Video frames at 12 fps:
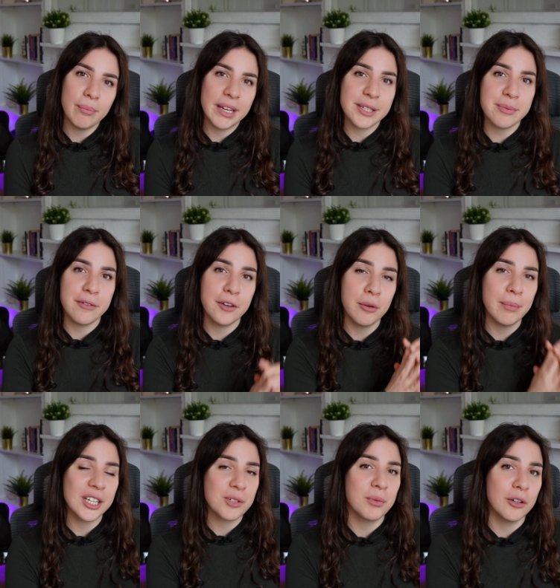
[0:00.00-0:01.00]
makes me feel
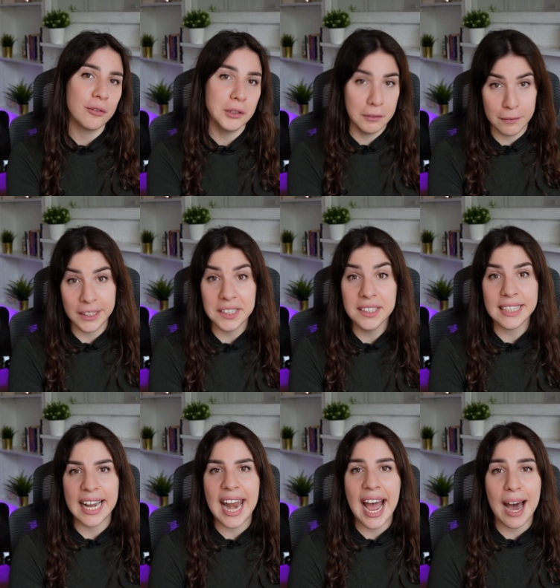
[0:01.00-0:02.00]
much more fulfilled
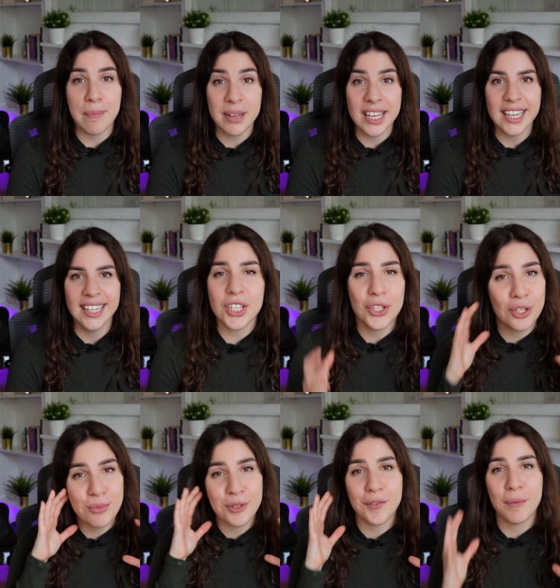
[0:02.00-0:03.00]
and happy. In
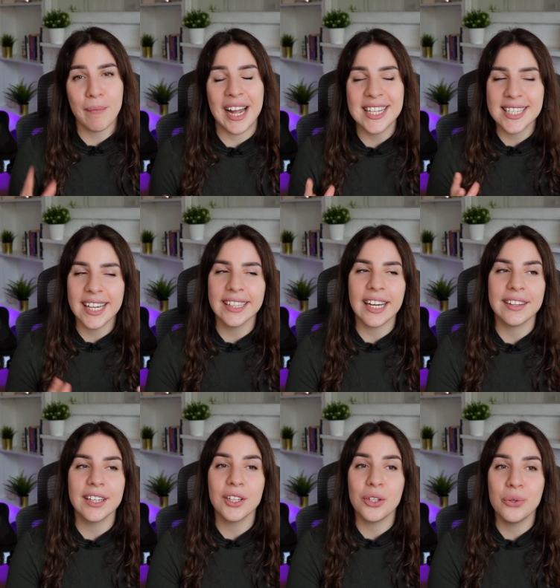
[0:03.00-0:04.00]
terms of the mindset, I
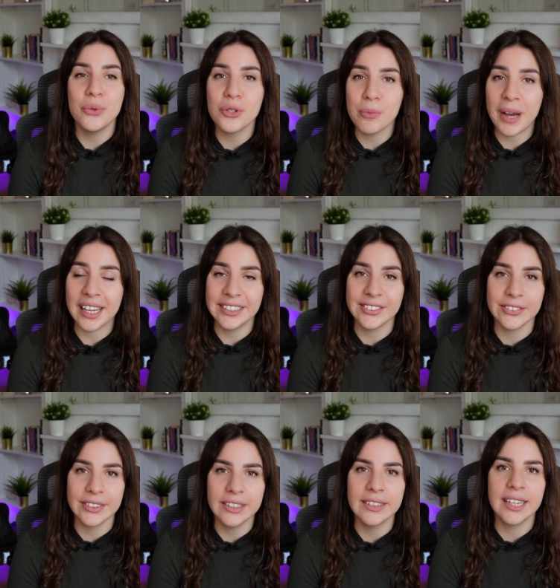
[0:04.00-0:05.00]
think YouTube has
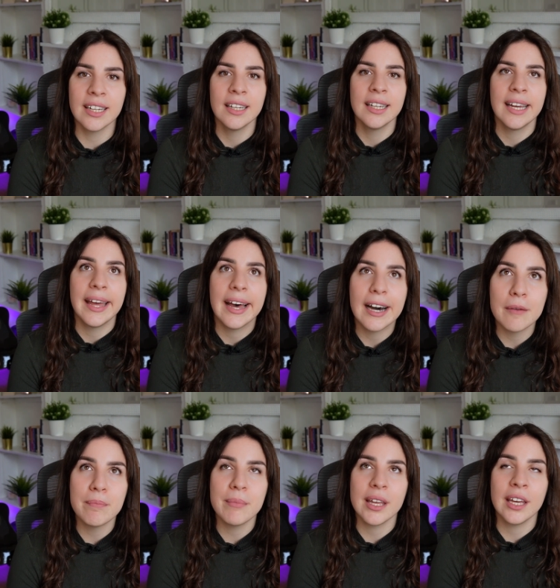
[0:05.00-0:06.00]
really
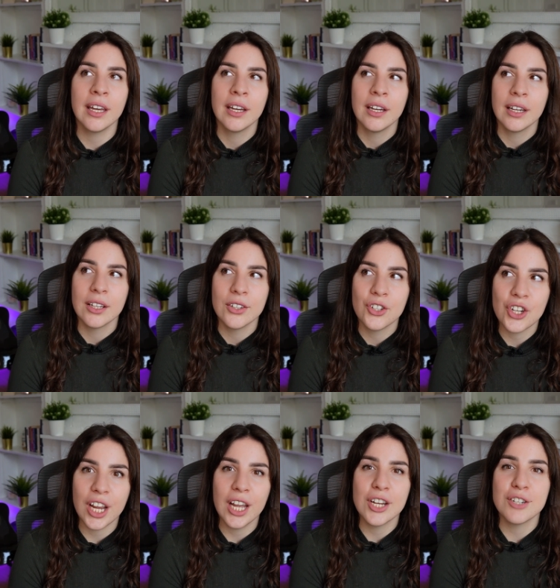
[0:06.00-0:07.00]
helped me
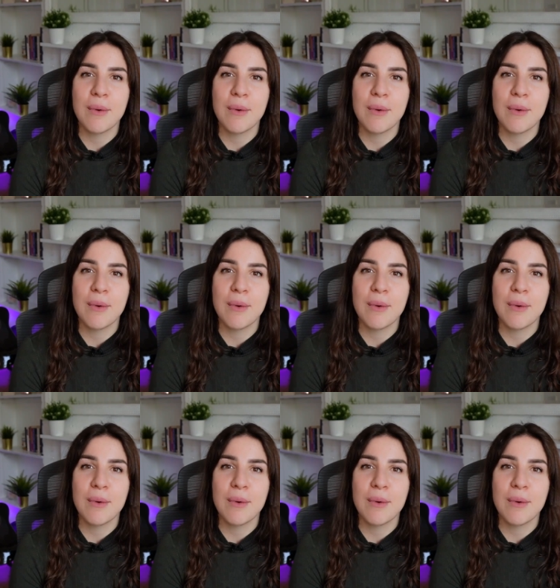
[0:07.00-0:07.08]
change